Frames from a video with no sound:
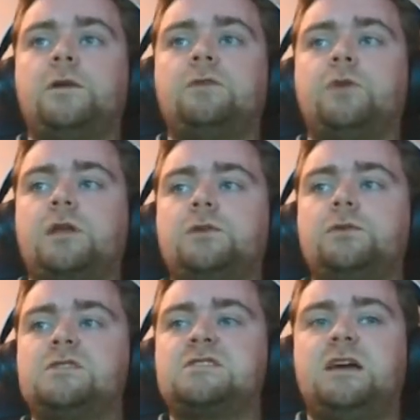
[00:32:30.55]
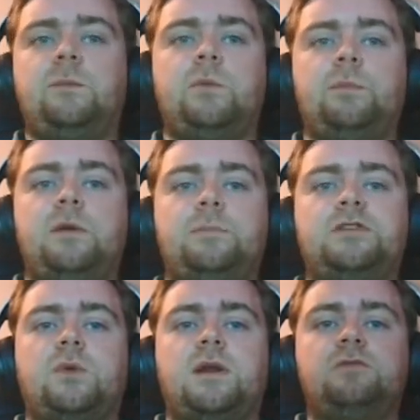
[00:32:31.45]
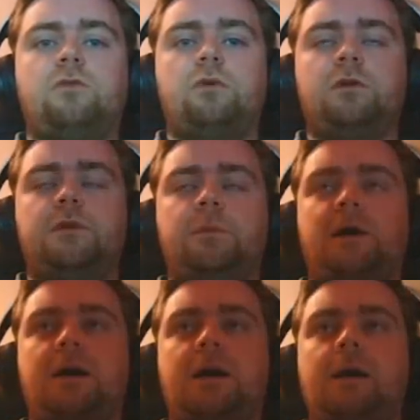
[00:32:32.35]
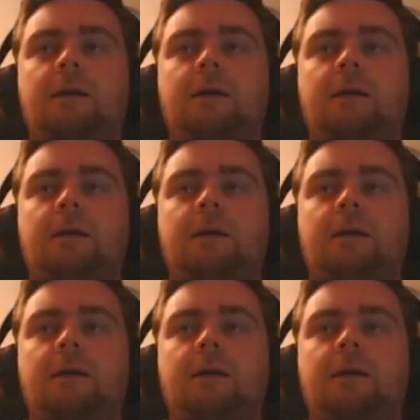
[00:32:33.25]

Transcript: If we could do the same, we'd be up at 24 under par.